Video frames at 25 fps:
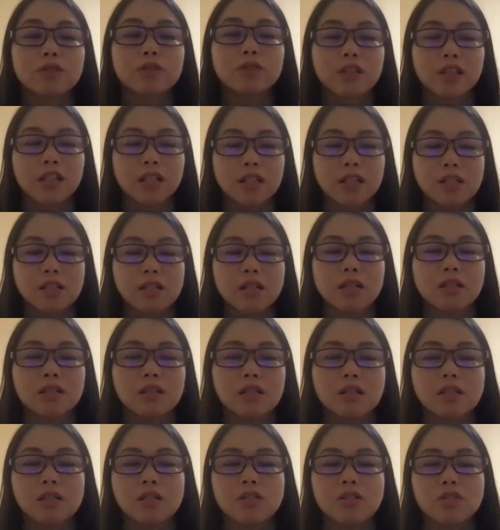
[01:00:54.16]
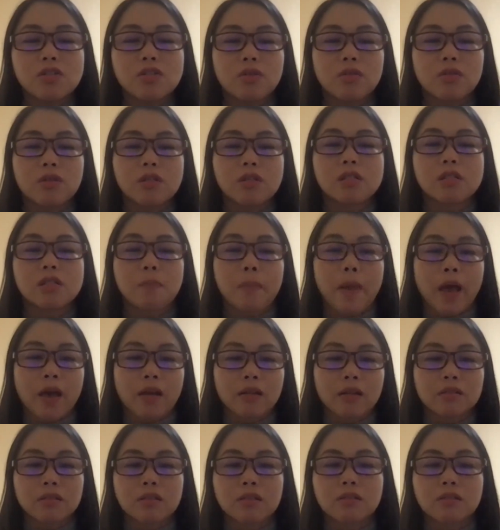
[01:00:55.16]
the thing is it doesn't show the spec
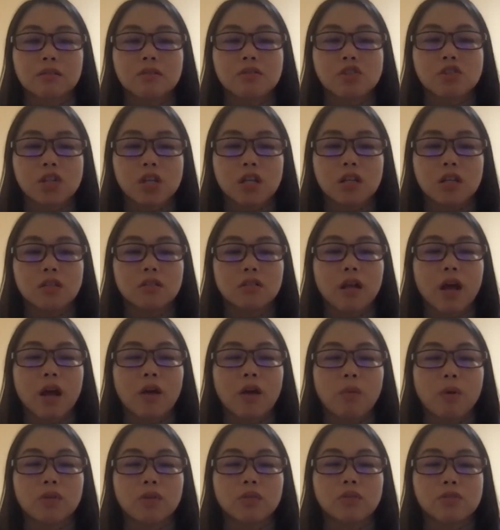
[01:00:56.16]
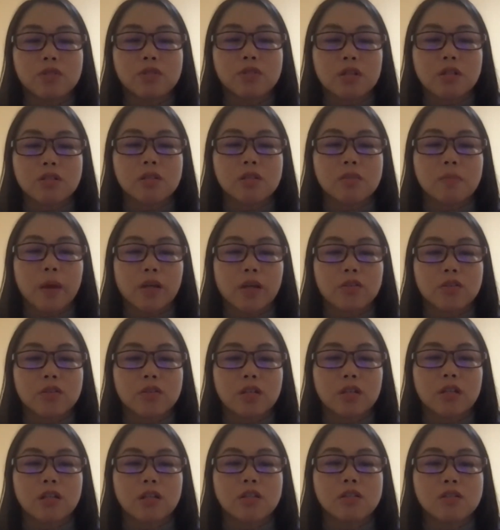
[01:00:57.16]
sheet. I want to see the spec
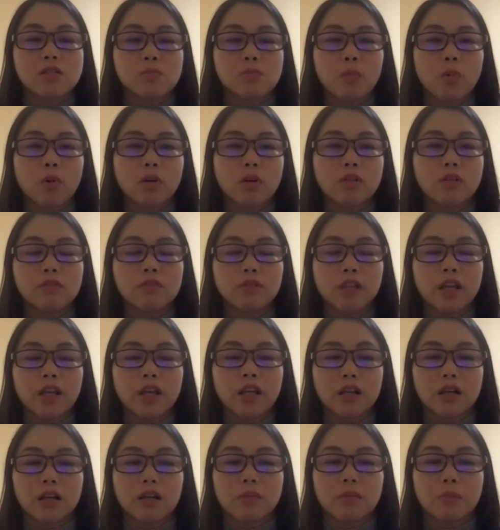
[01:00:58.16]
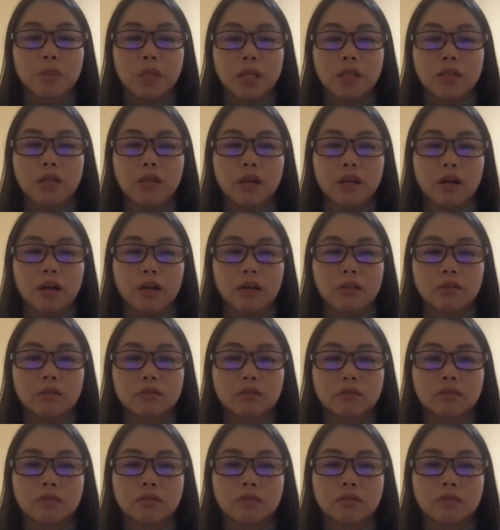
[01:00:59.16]
sheet. It's more of like a media